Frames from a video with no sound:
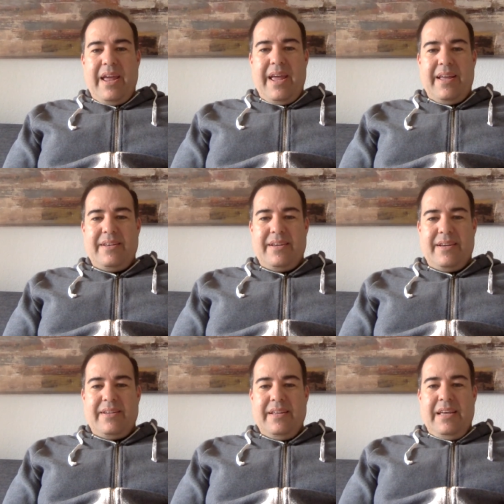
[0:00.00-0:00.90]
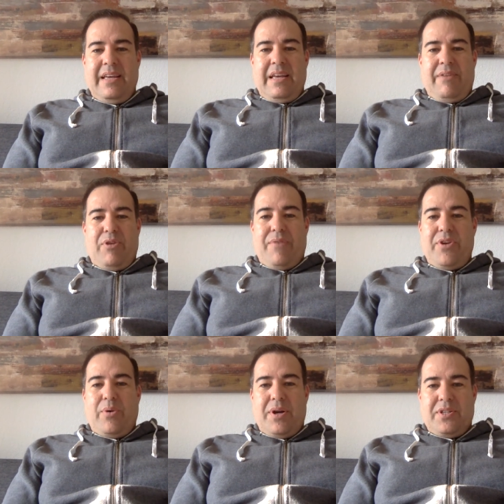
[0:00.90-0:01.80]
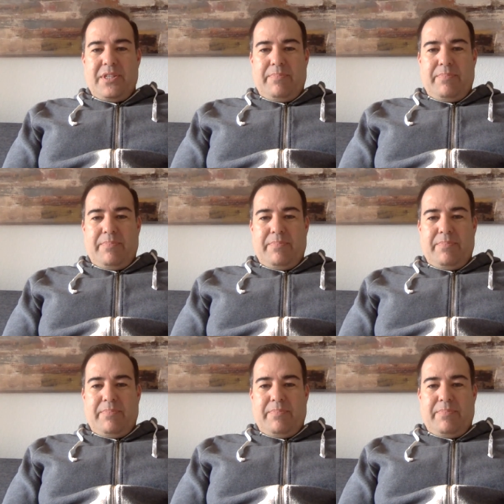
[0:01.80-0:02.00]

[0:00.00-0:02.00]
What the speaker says: And if you have any questions,